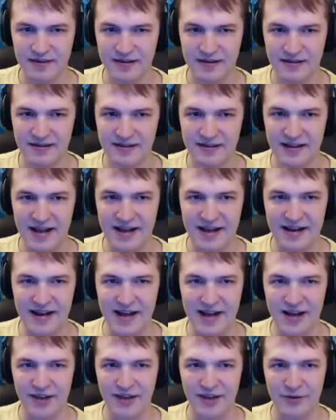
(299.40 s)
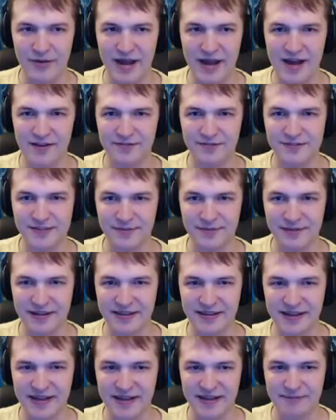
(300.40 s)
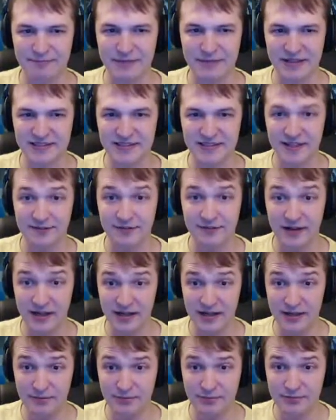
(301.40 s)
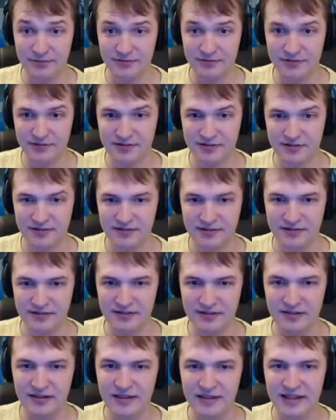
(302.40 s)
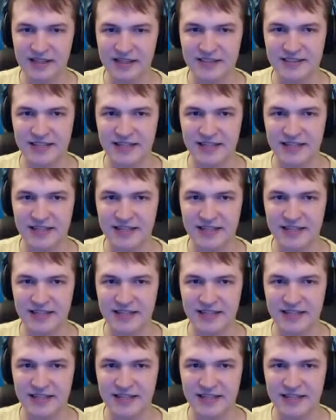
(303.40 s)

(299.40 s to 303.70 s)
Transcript: And now that we have something that can pick stuff up, ooh, let's take this